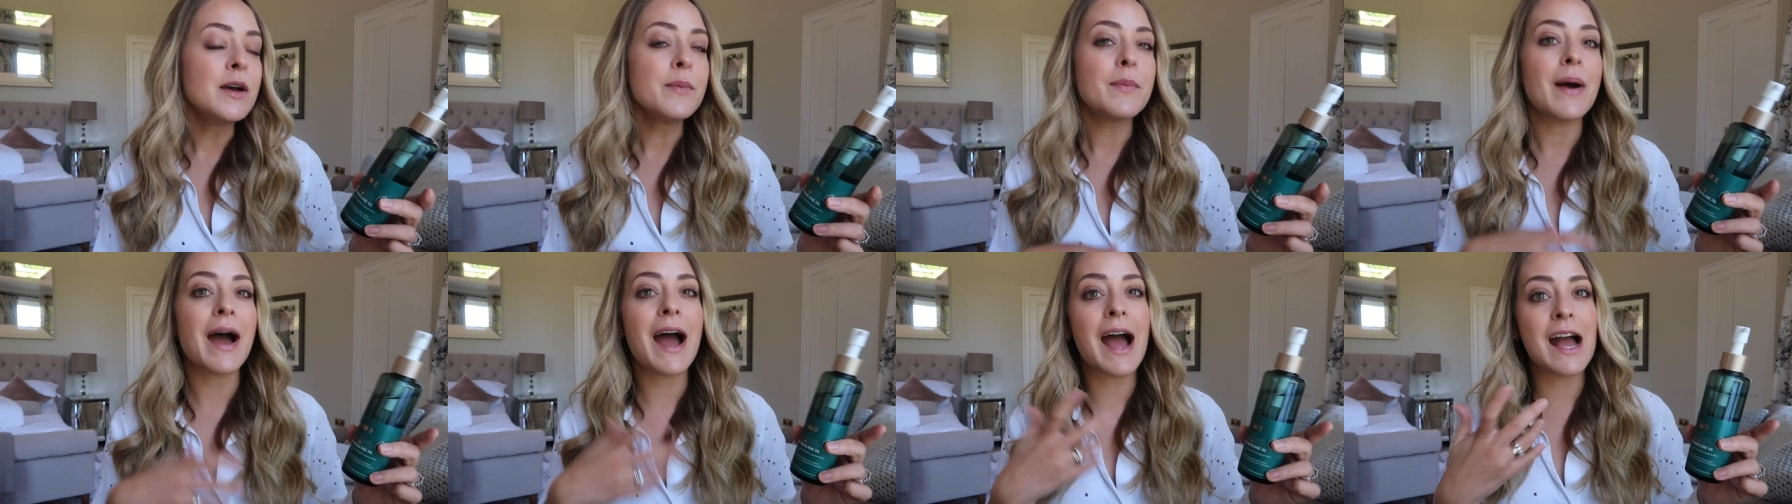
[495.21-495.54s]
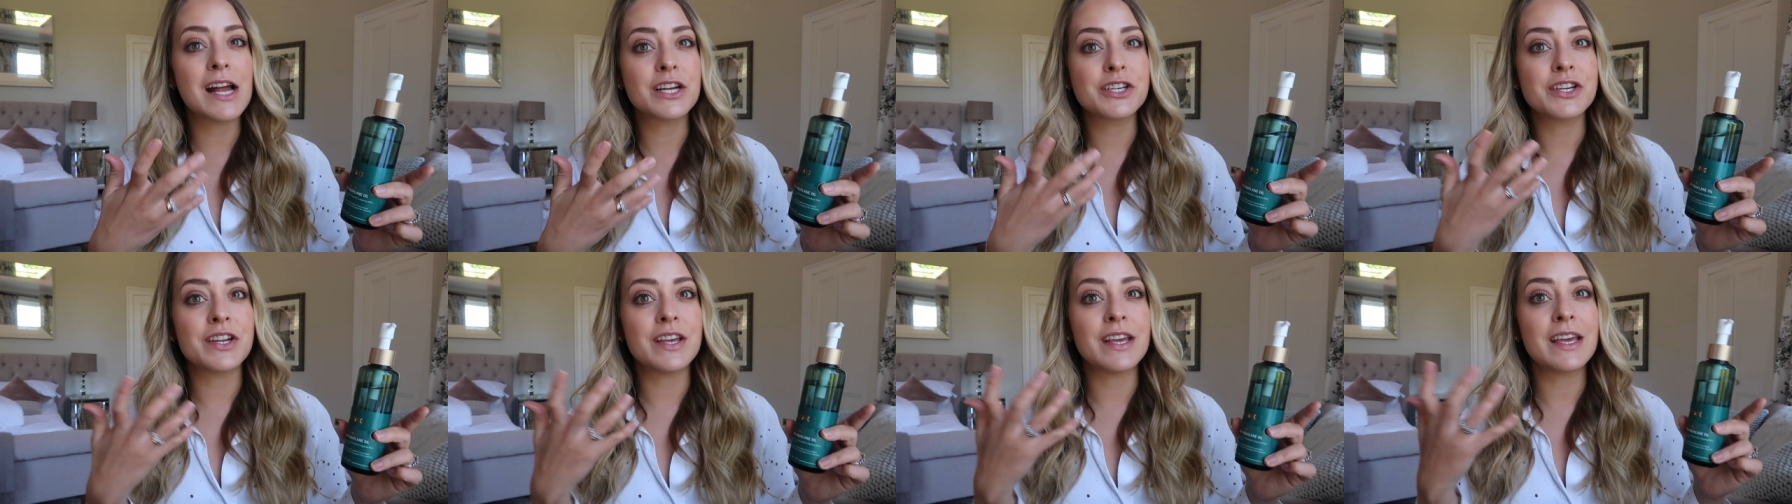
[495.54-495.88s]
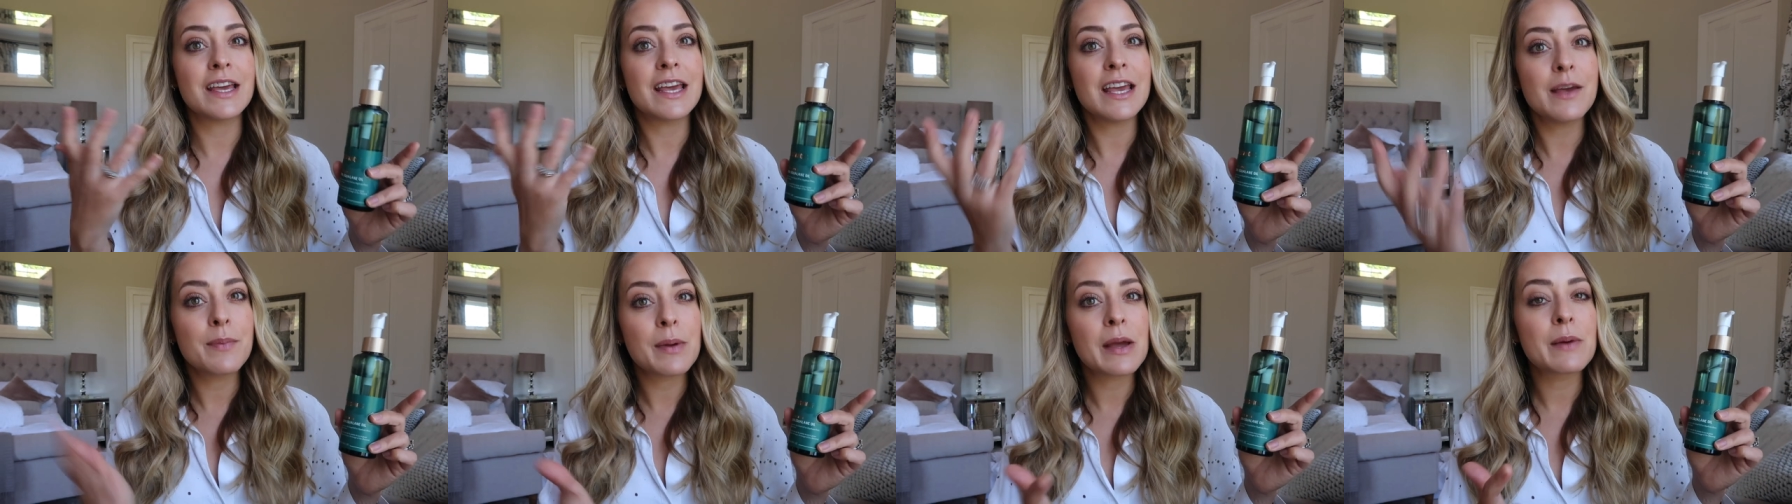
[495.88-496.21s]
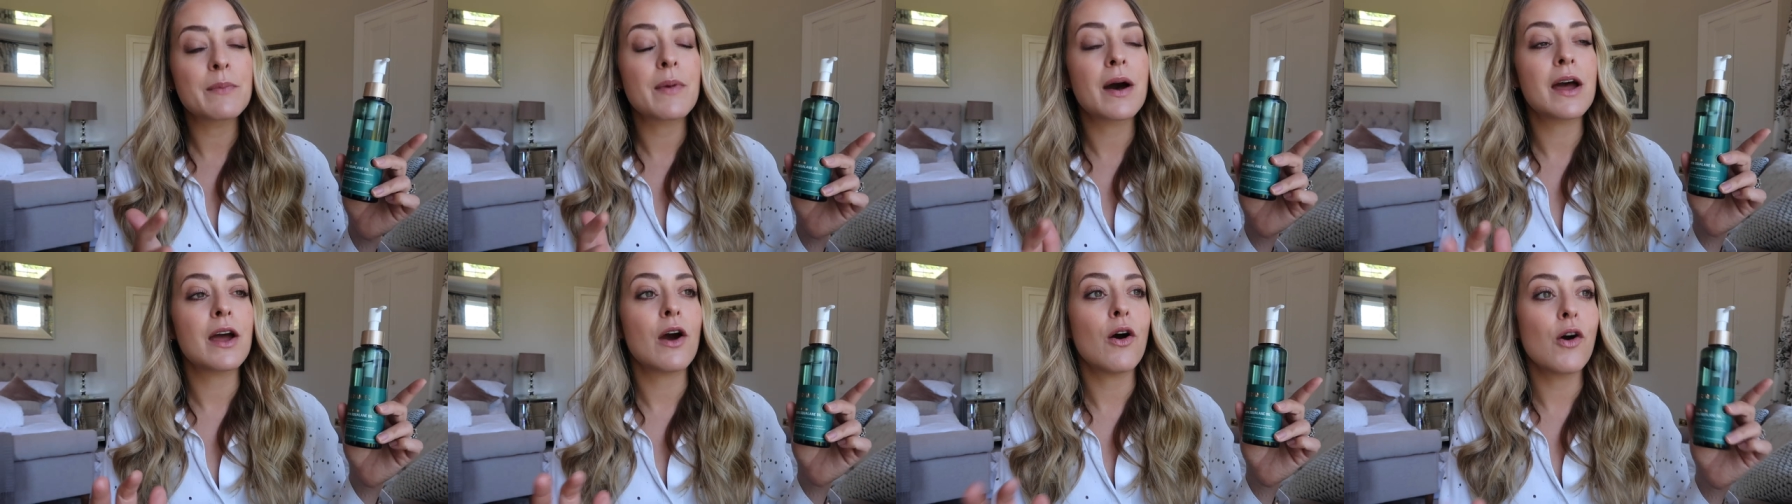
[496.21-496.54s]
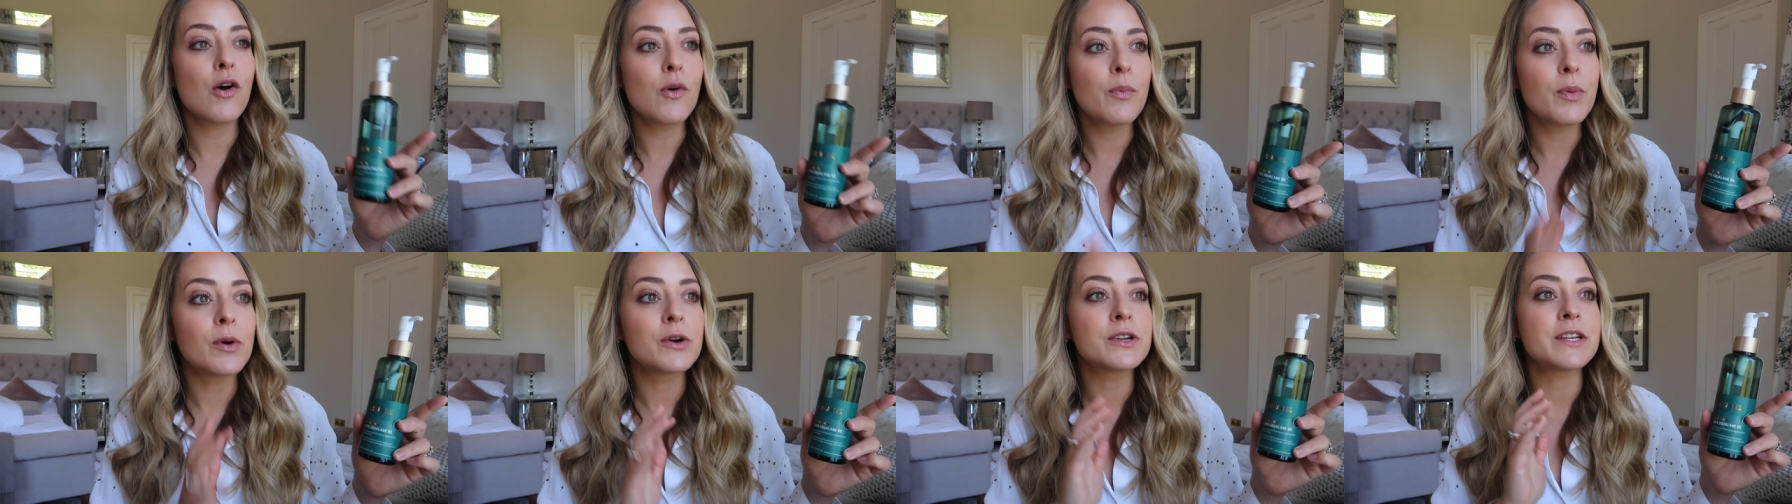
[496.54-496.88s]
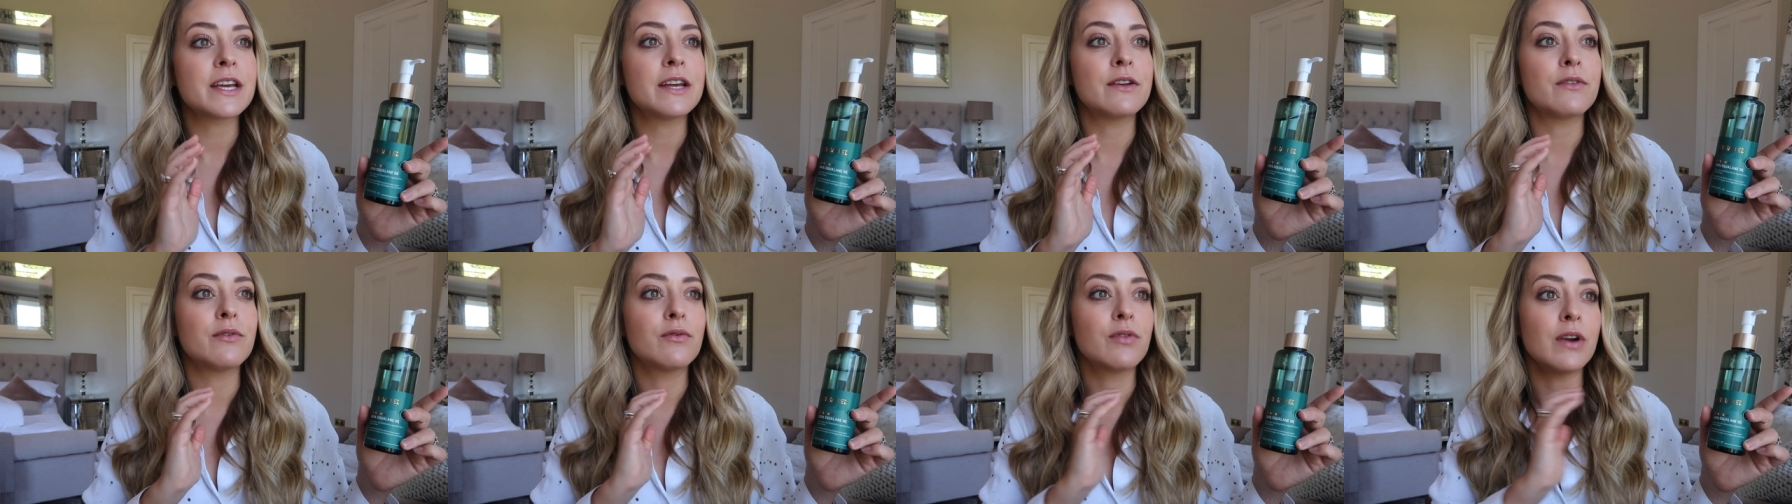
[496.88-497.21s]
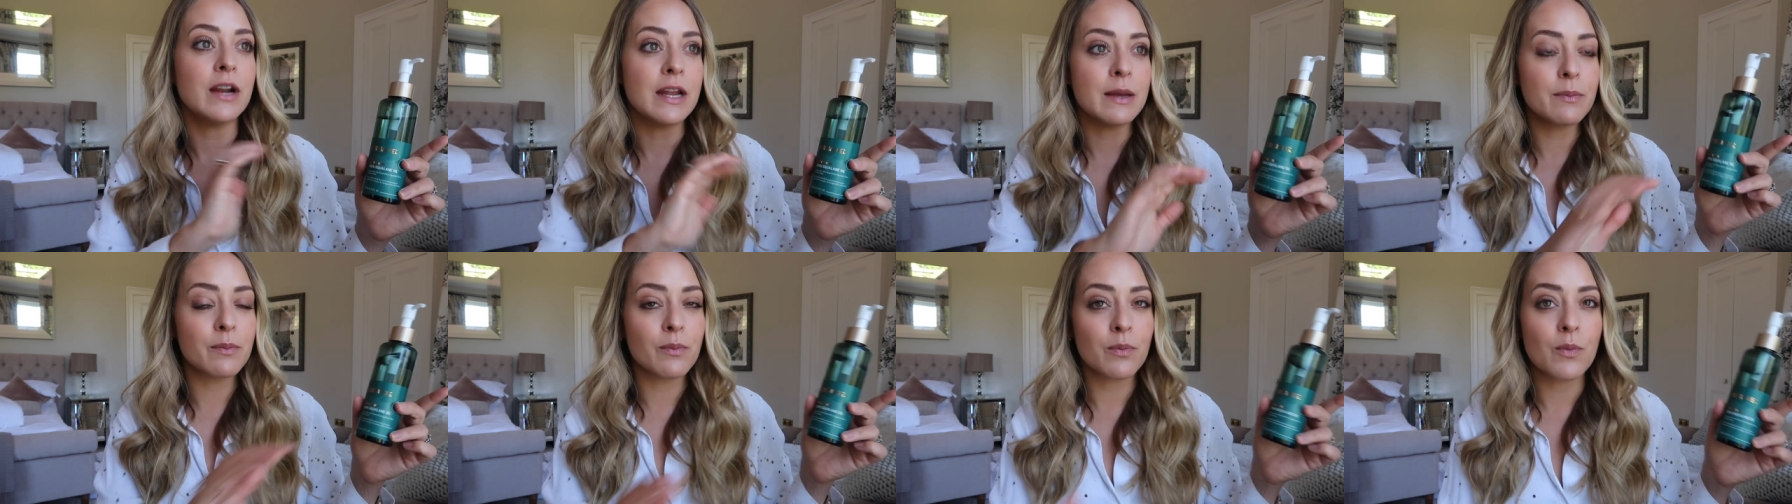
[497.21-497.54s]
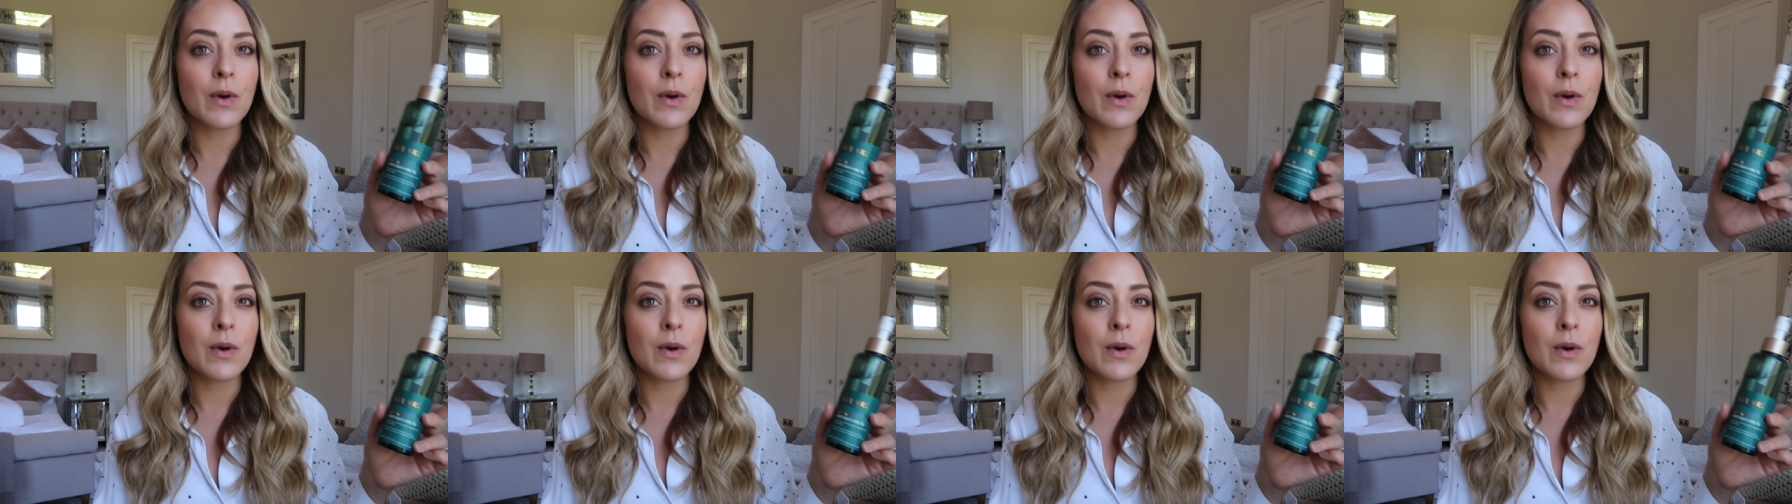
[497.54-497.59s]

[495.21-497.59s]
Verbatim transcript: but actually keeping my whole body really